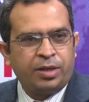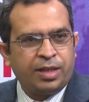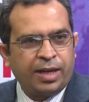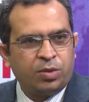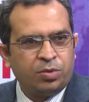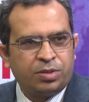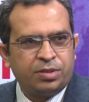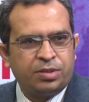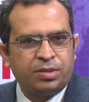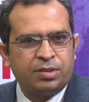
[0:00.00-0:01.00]

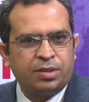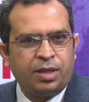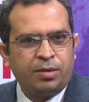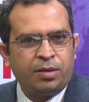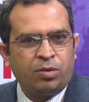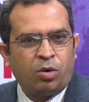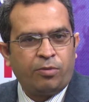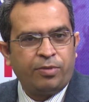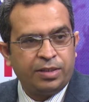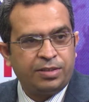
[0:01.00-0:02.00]
diagnosis and
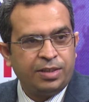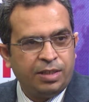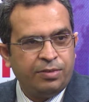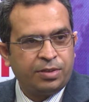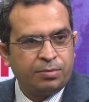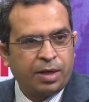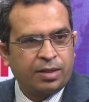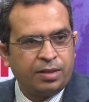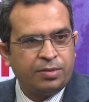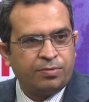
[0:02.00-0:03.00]
of ST elevation
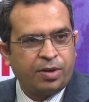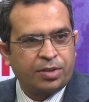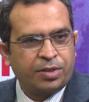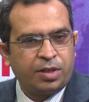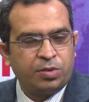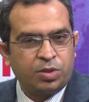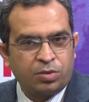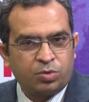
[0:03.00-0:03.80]
myocardial infarction. And there are